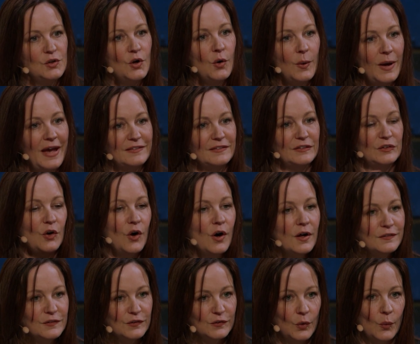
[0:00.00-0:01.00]
hasn't
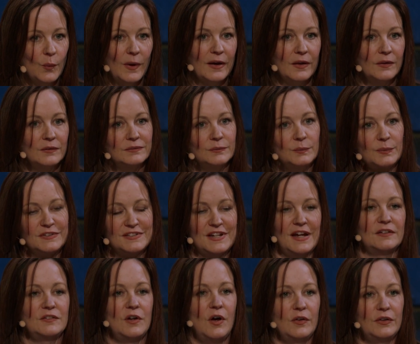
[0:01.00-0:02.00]
gone so well with
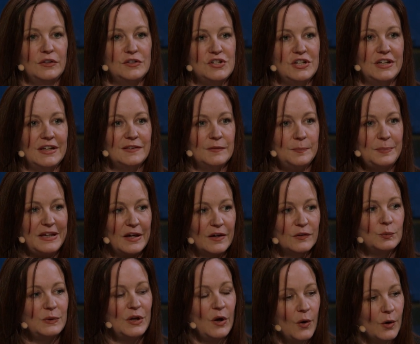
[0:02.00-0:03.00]
technology, it's
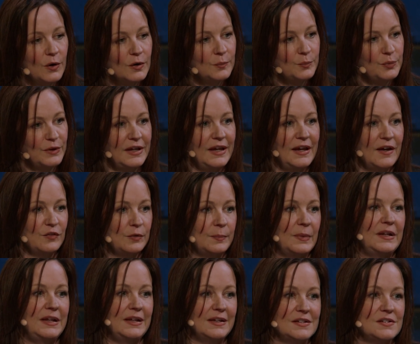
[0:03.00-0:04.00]
because we aren't bringing
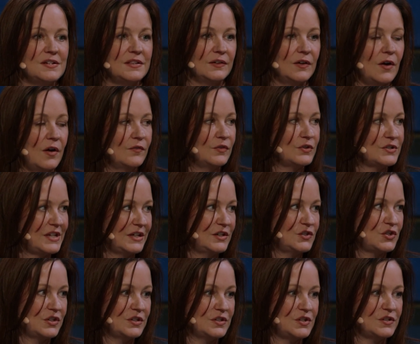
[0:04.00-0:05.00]
everybody into the
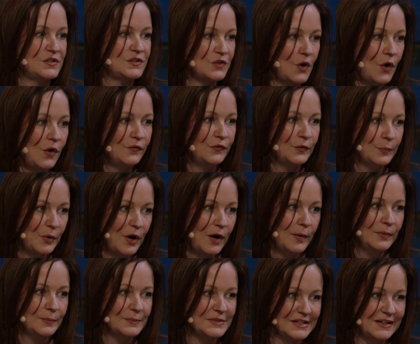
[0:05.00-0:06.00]
conversation to solve the
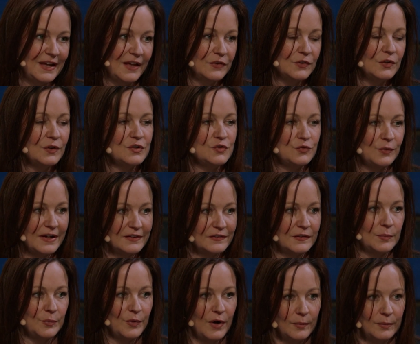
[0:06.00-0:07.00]
problem together, address
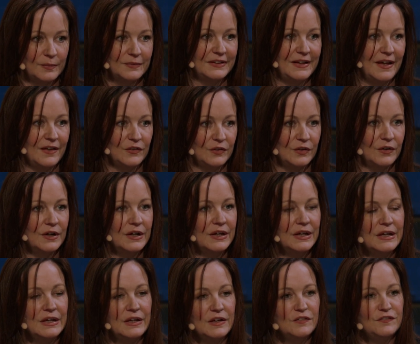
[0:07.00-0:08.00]
the problem together,
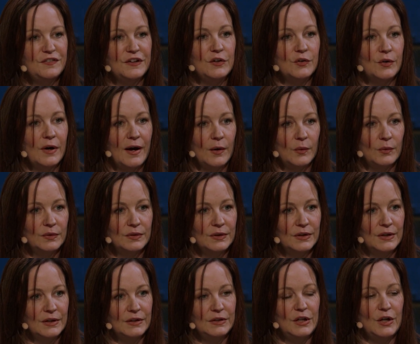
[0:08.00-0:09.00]
figure out,
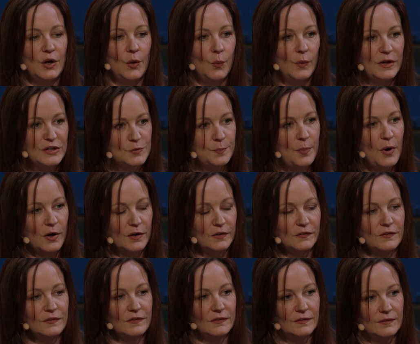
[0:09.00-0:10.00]
you know, which
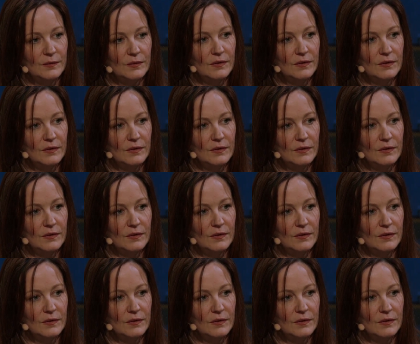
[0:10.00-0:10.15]
parts